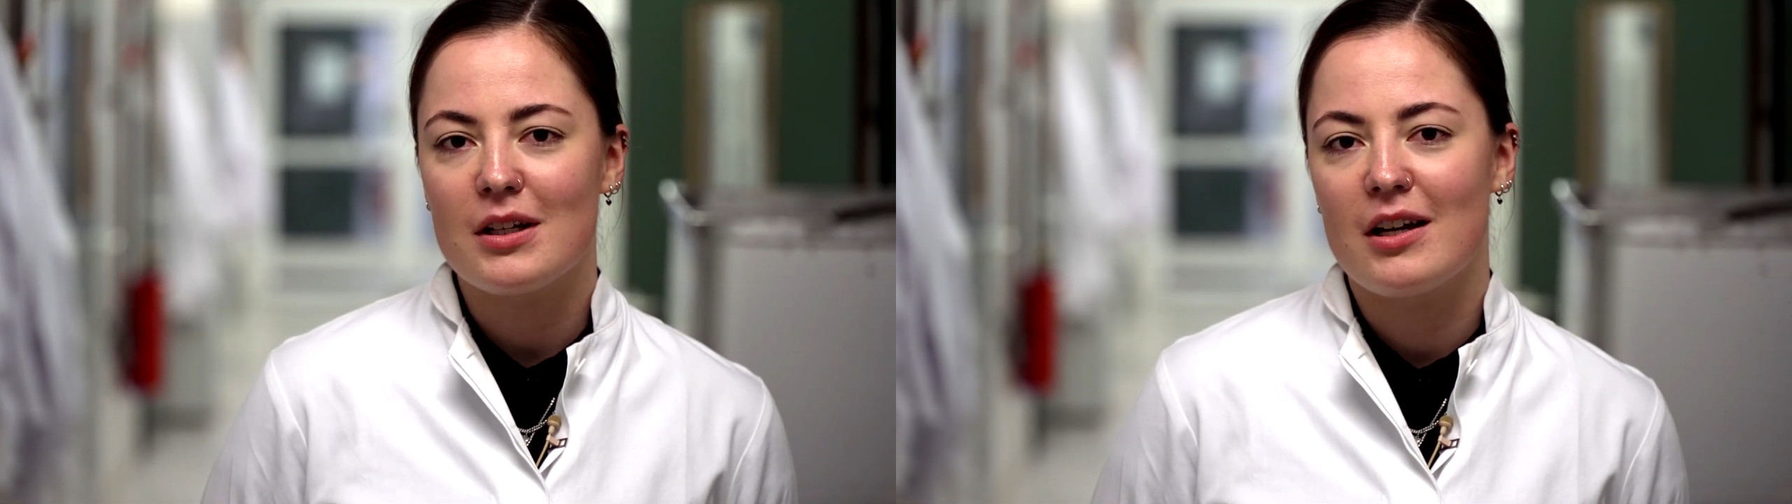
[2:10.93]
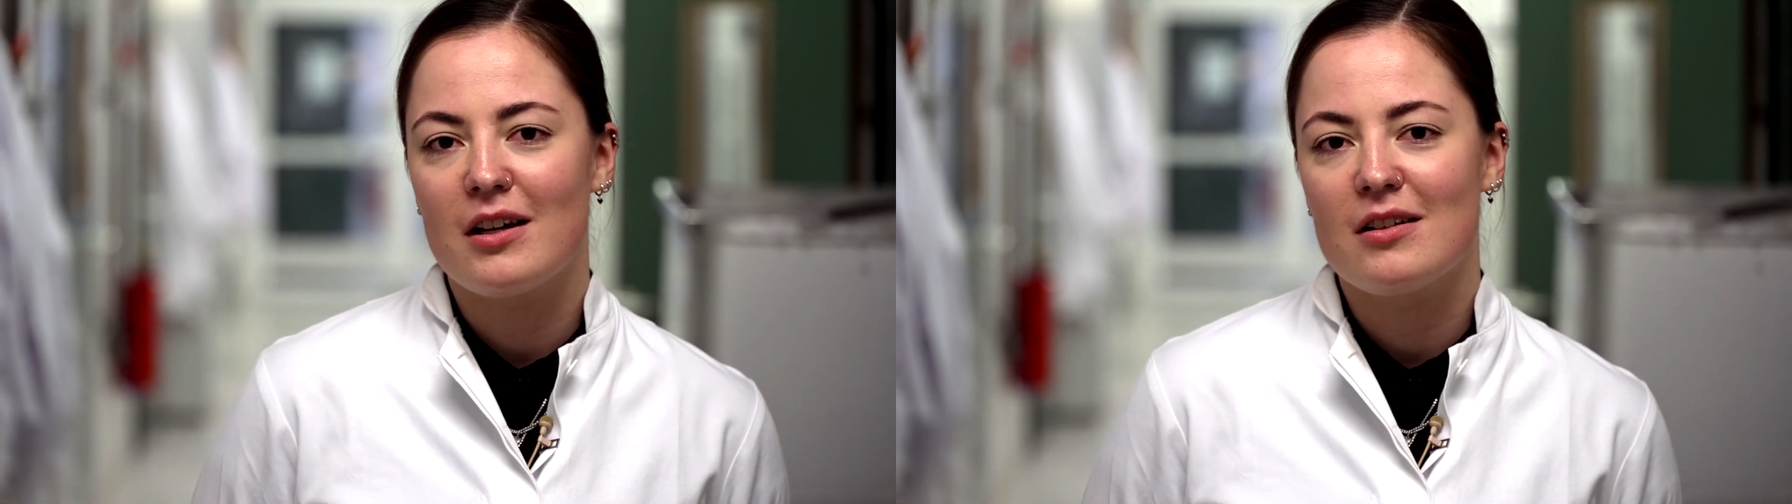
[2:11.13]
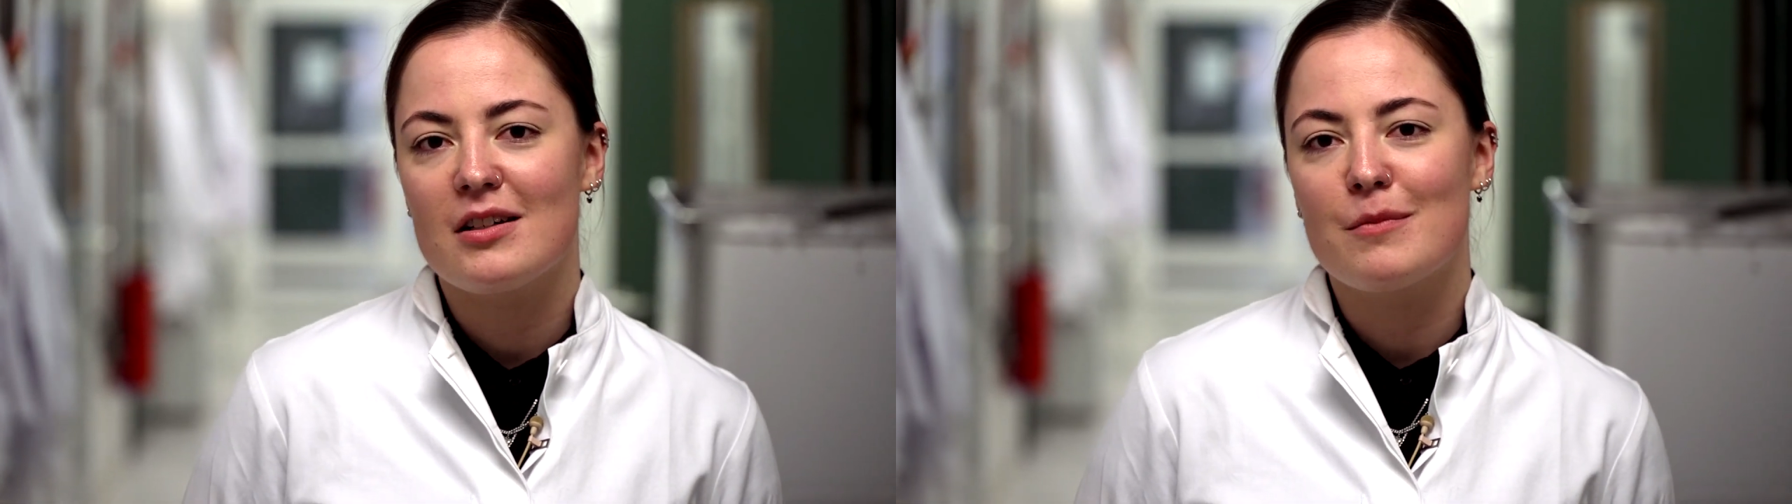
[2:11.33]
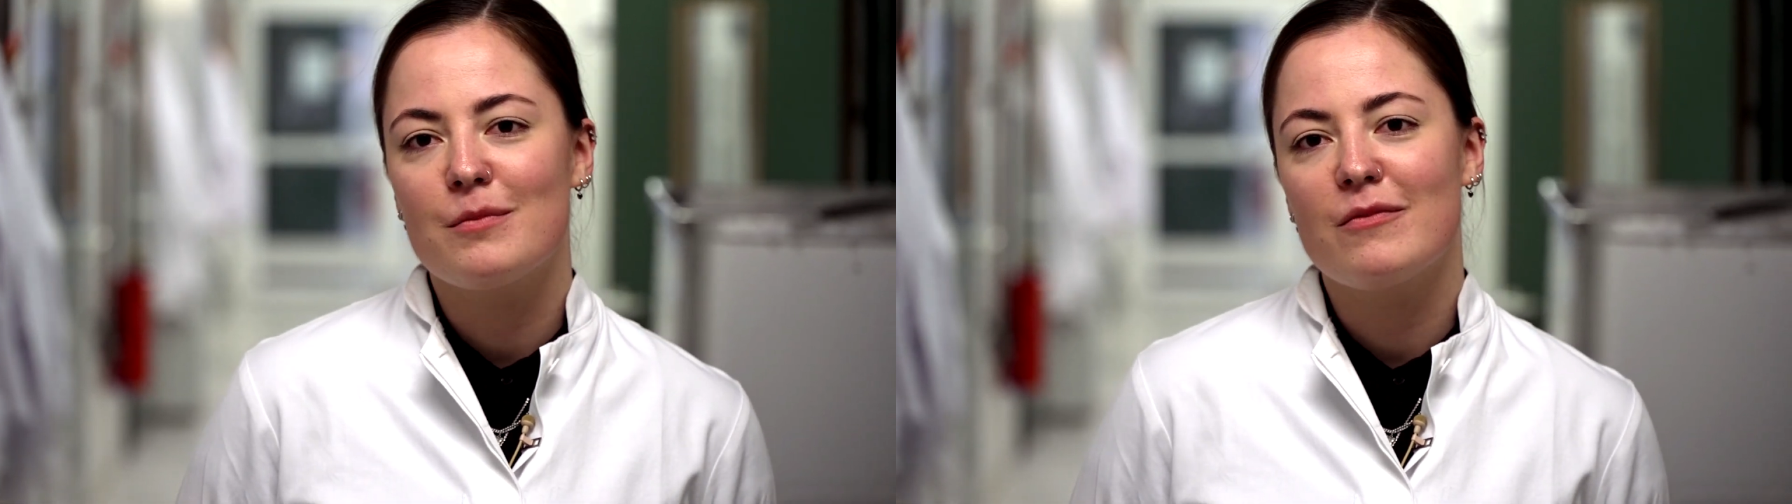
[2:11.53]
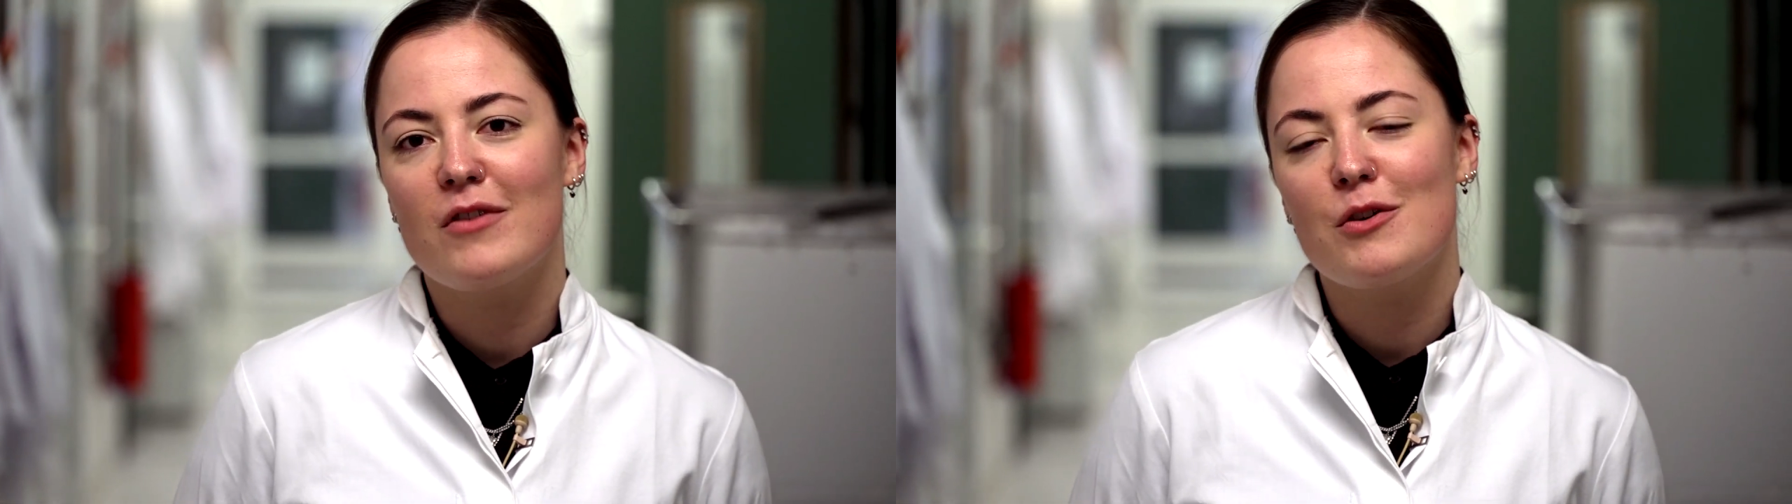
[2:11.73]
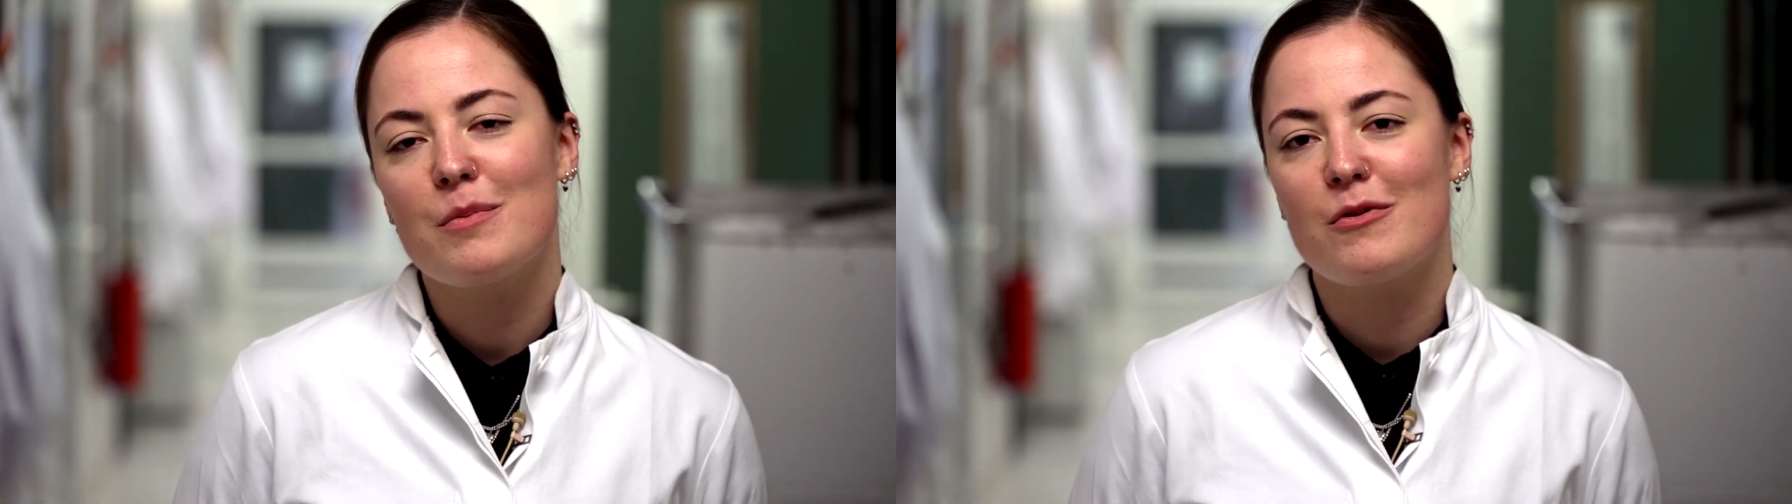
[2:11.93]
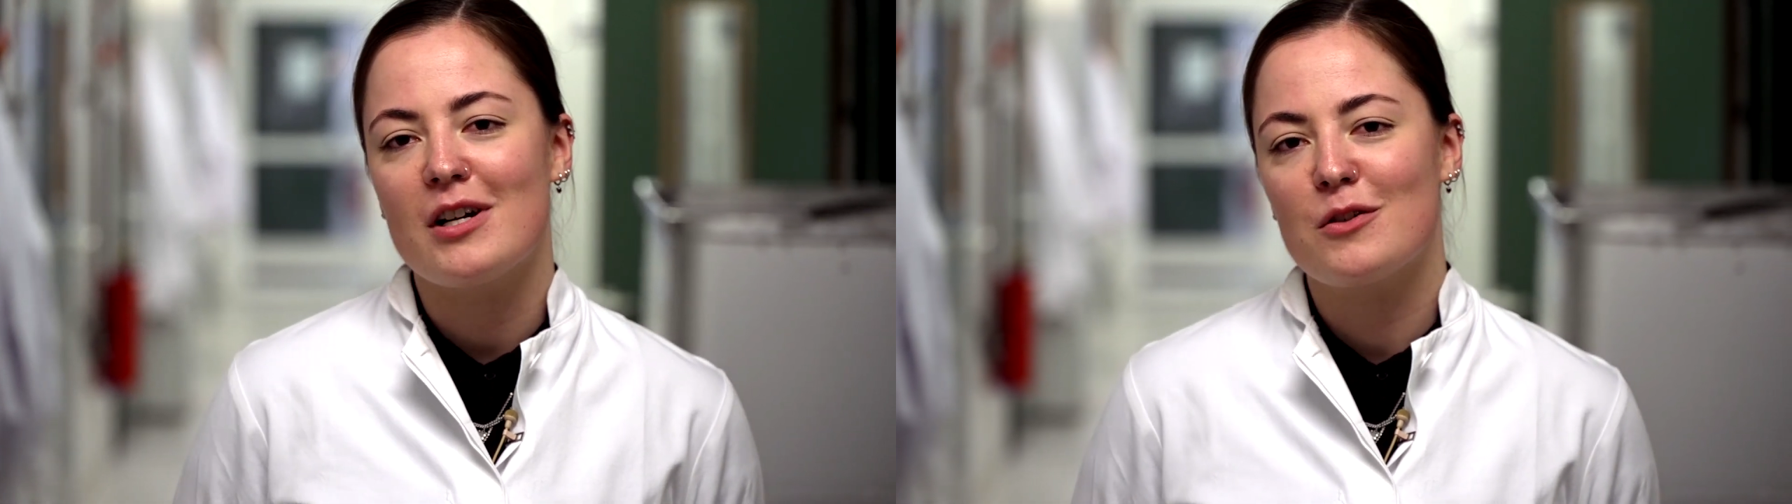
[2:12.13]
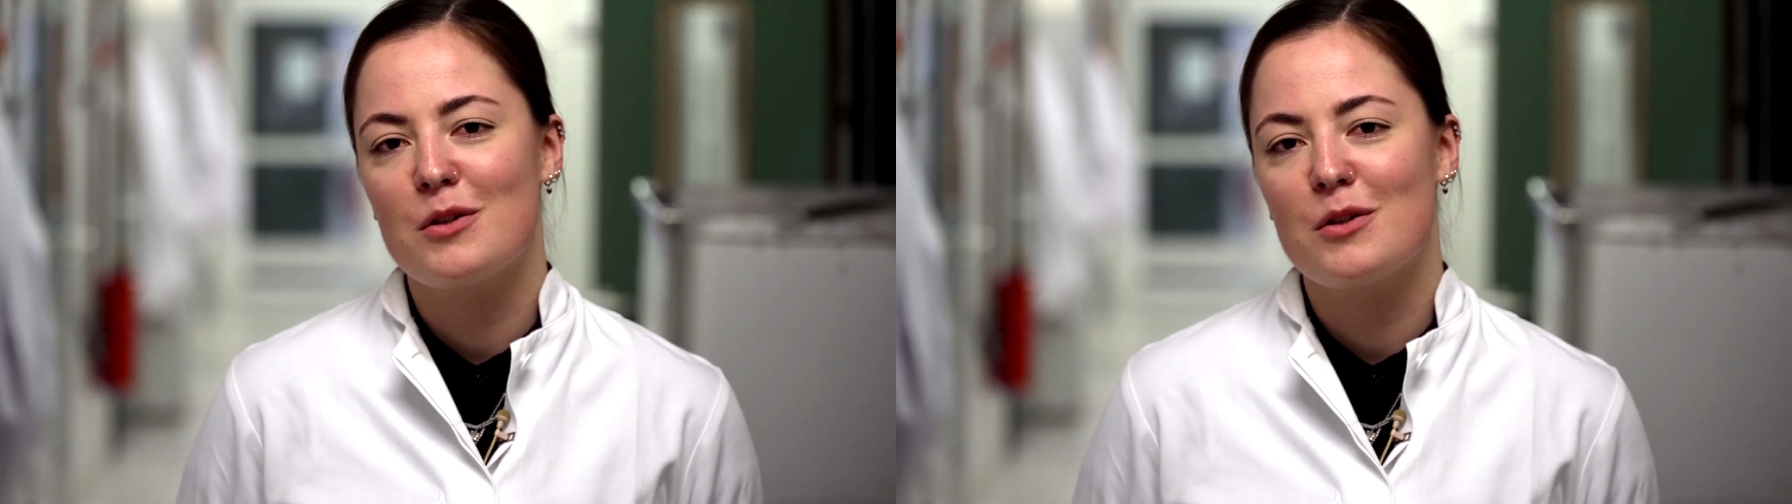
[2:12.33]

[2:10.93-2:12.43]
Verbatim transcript: and I'm very proud